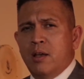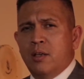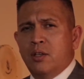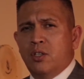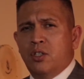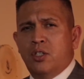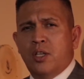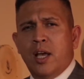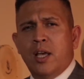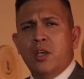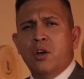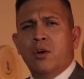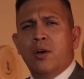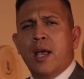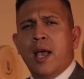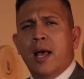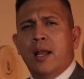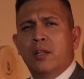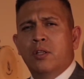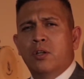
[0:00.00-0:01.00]
Set your
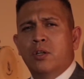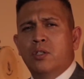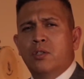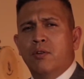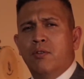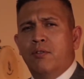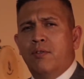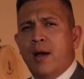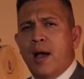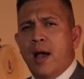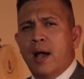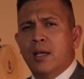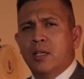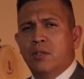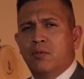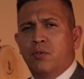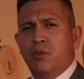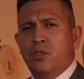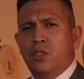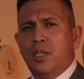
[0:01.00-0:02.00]
calendar to
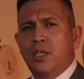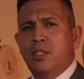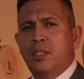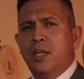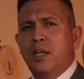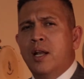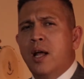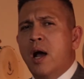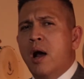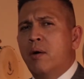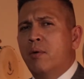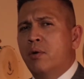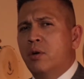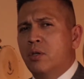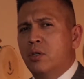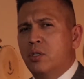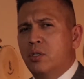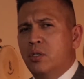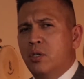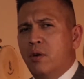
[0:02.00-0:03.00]
fast for 16
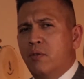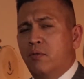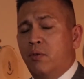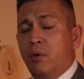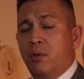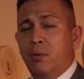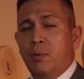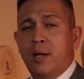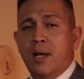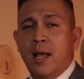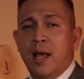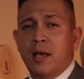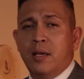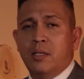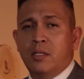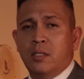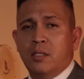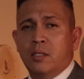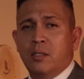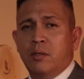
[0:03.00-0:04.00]
hours for three
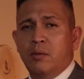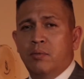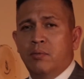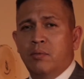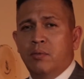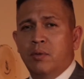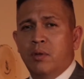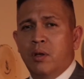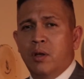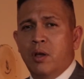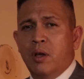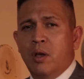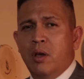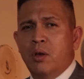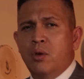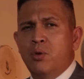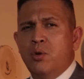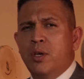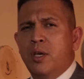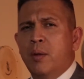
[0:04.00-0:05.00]
days.
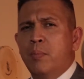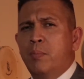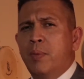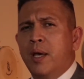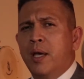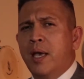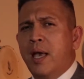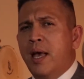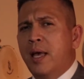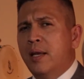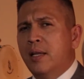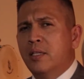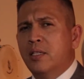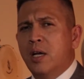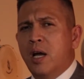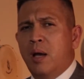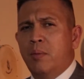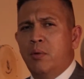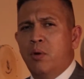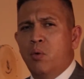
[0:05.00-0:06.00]
You can pick any
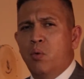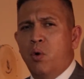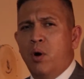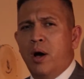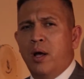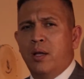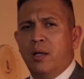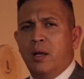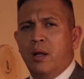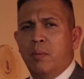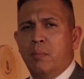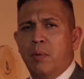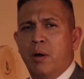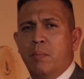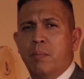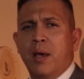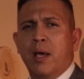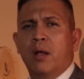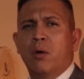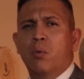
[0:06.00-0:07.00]
time you want,
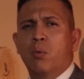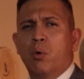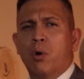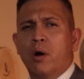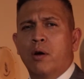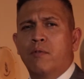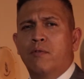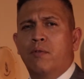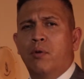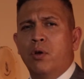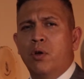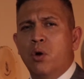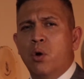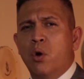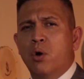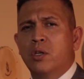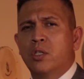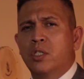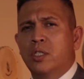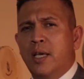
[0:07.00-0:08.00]
but make it work for
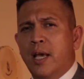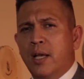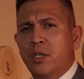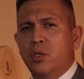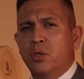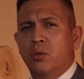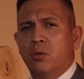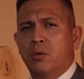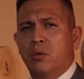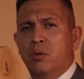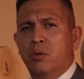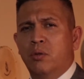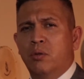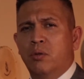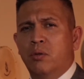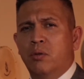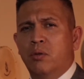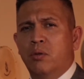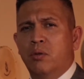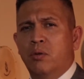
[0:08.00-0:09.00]
your schedule
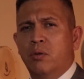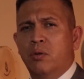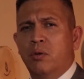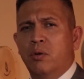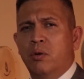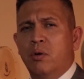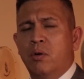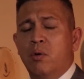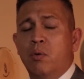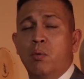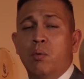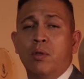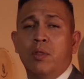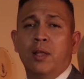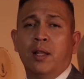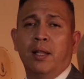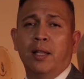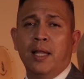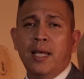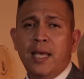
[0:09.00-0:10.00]
with
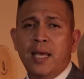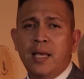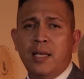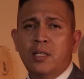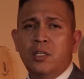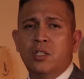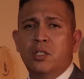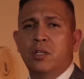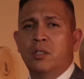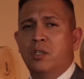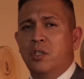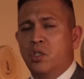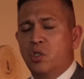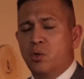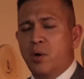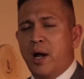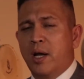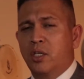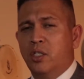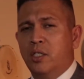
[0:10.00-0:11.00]
the least
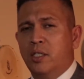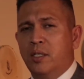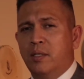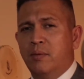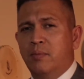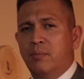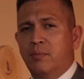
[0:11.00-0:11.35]
distraction.